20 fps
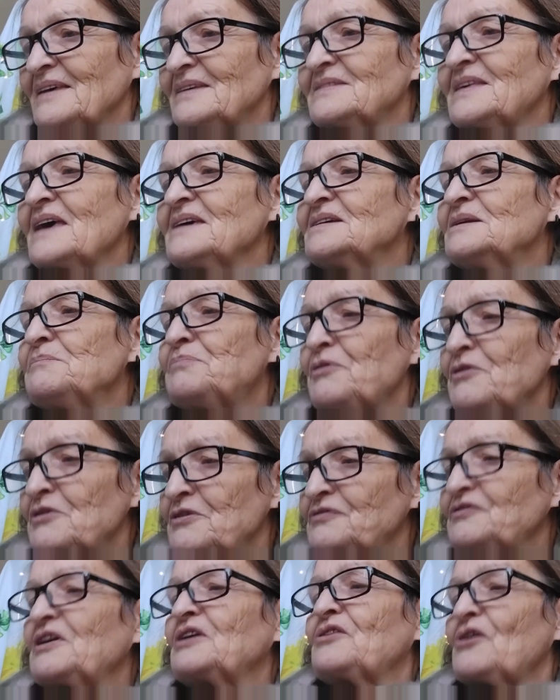They can
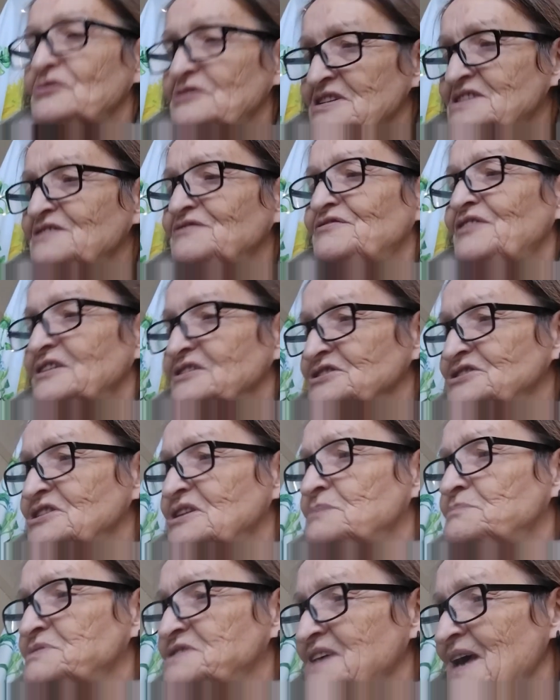improve cognitive
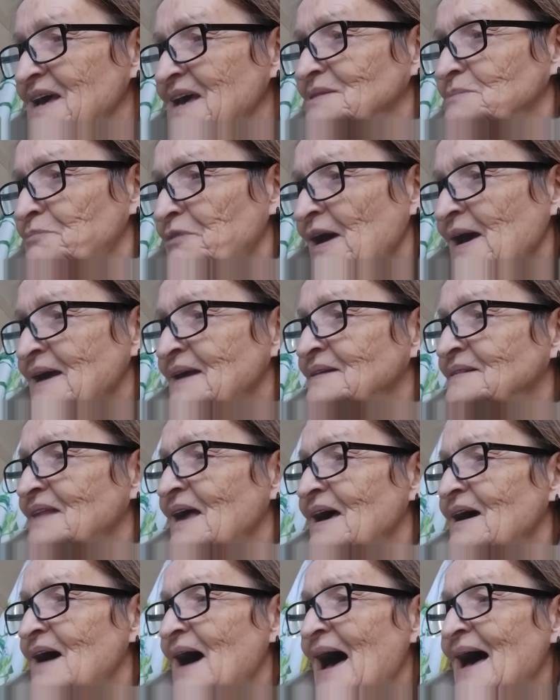function and protect the brain.
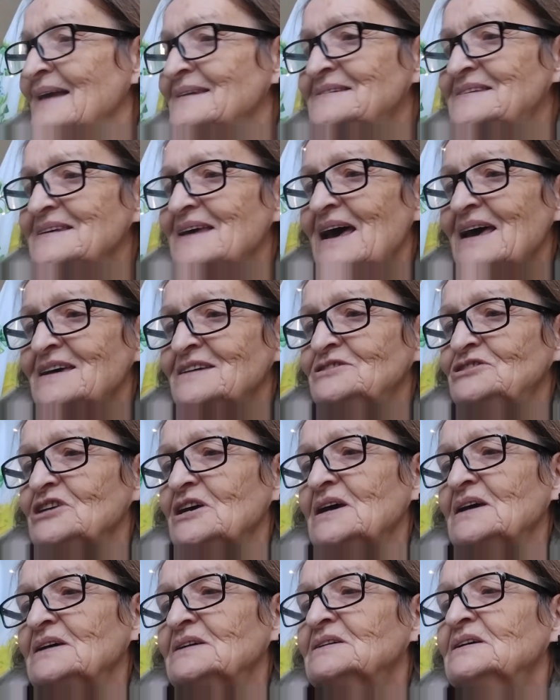They are
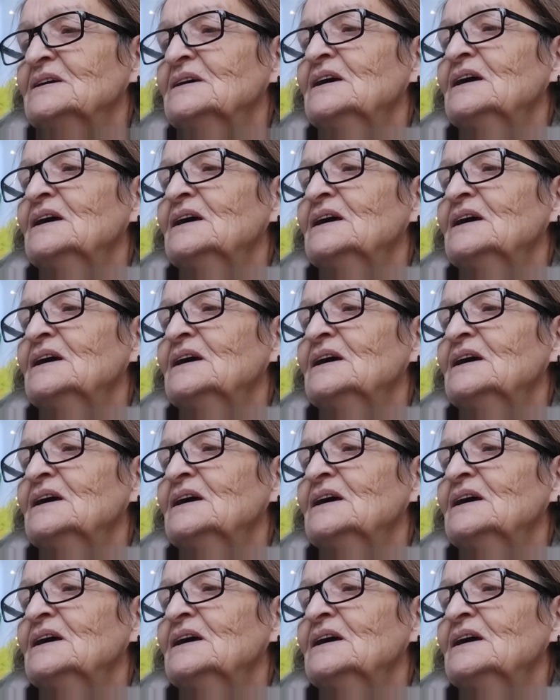anti-aging.